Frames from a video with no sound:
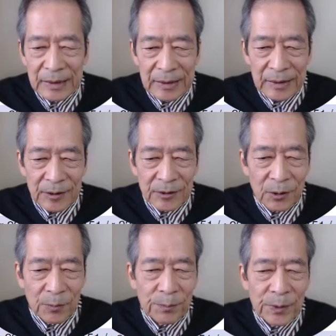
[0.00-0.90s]
so
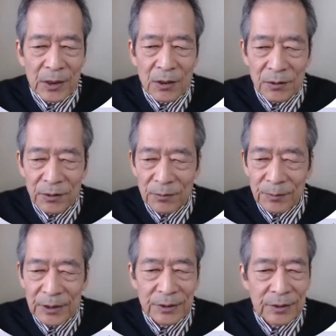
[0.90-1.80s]
because of
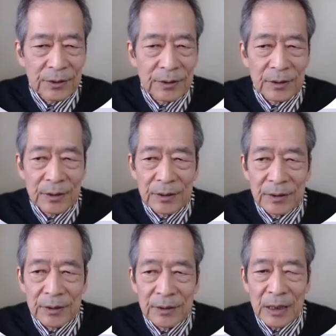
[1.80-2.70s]
this
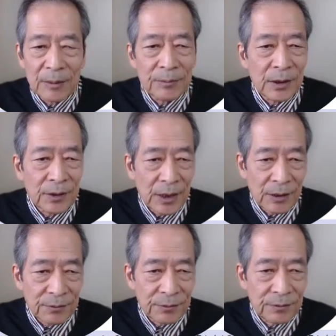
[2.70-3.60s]
lambda
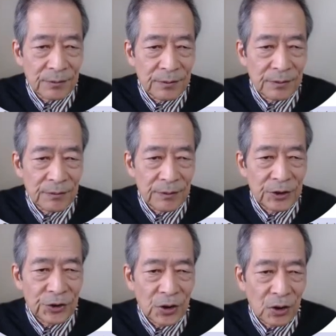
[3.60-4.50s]
def, we
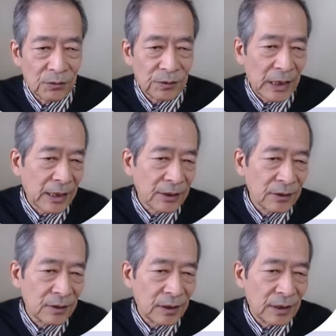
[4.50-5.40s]
showed that
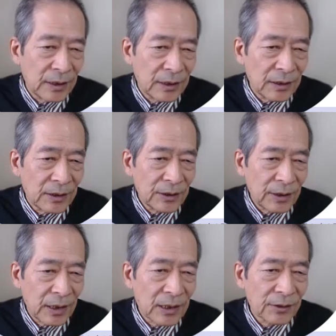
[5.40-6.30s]
this
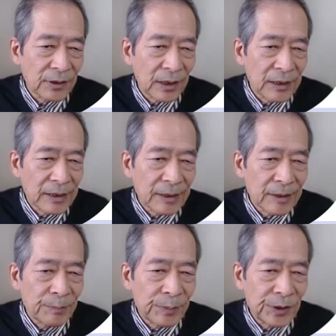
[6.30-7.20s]
has a
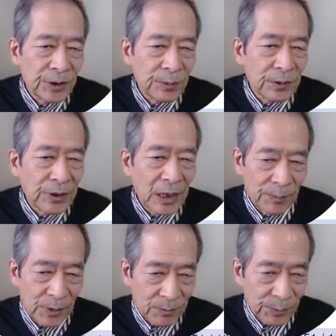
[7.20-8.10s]
principal
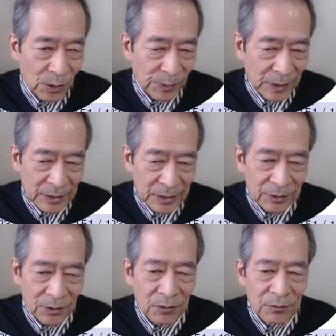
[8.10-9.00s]
typing property. So